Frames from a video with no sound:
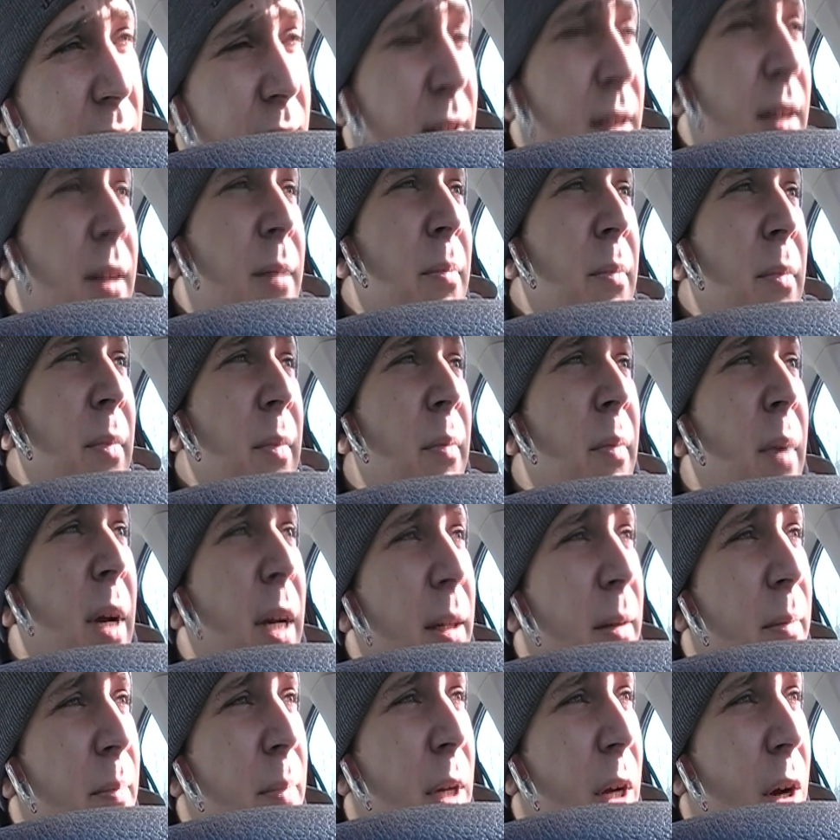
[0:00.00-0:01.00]
it
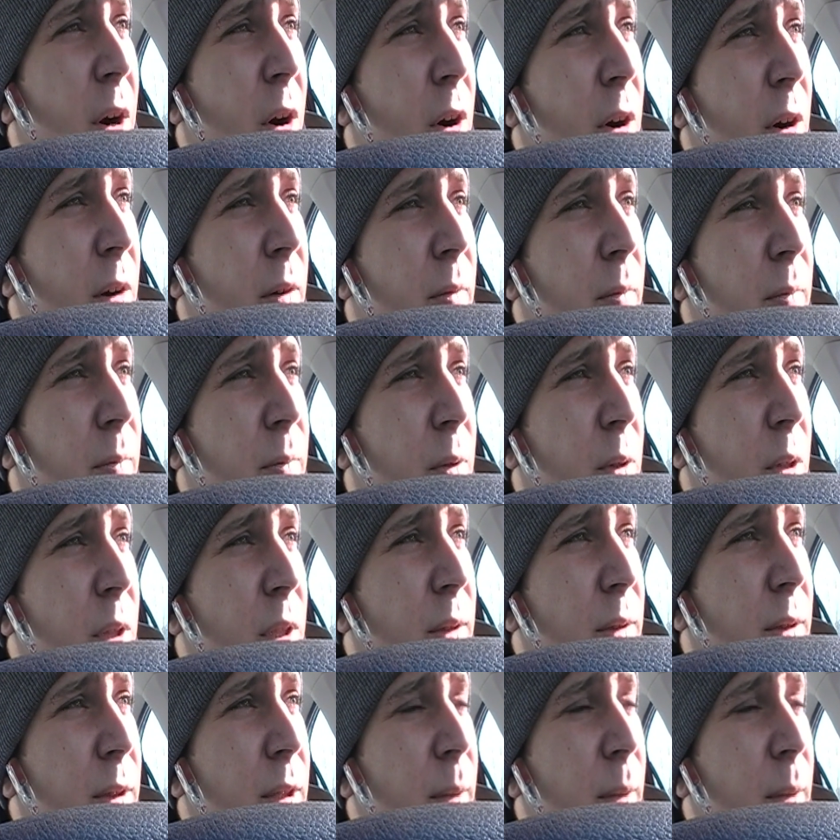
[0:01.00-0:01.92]
might be hard for